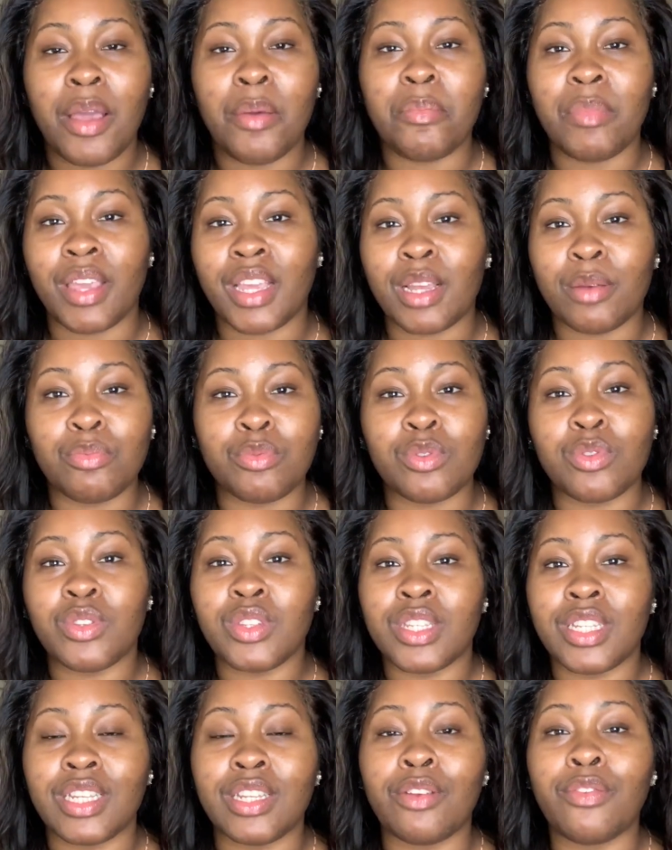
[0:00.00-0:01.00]
makeup
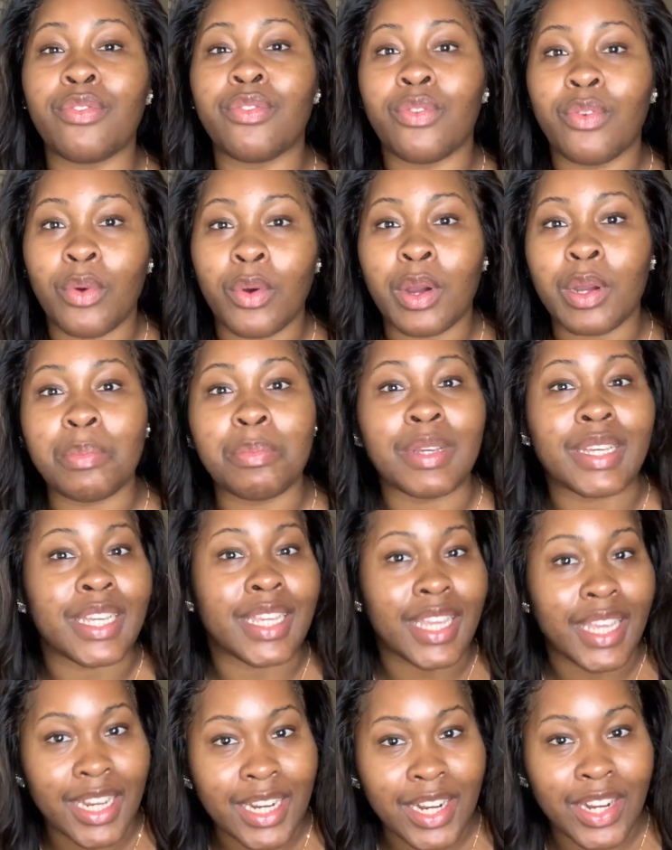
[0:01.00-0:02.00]
routine for
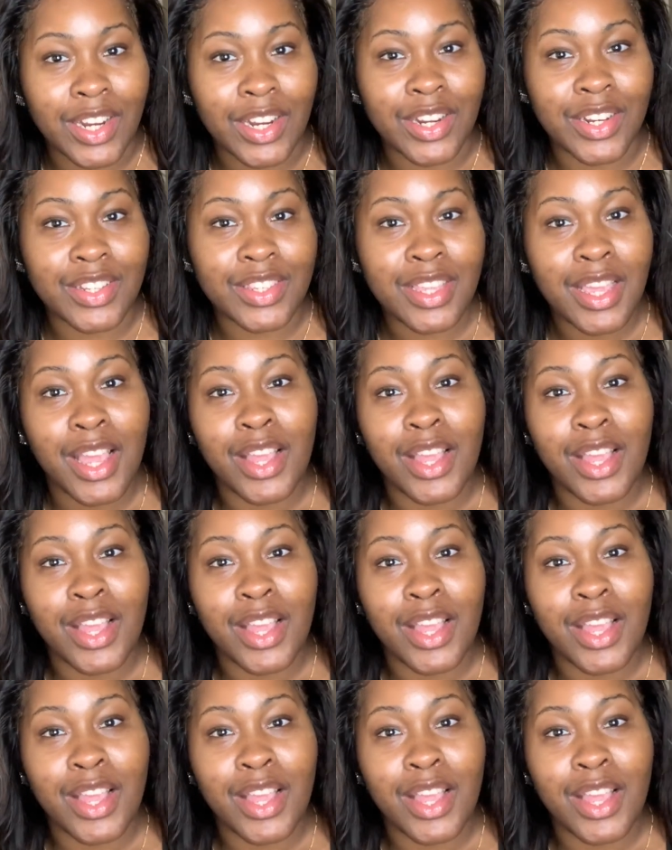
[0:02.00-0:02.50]
beginners.